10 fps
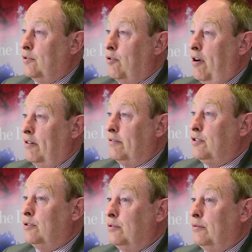
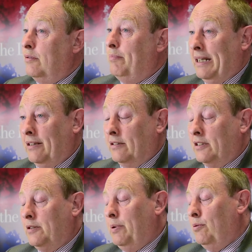grant to
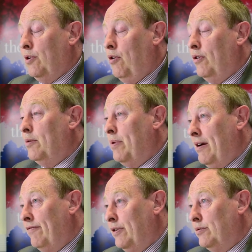builders to build on the
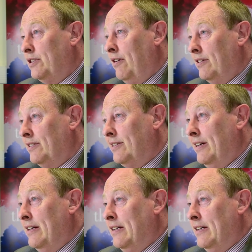brownfield sites.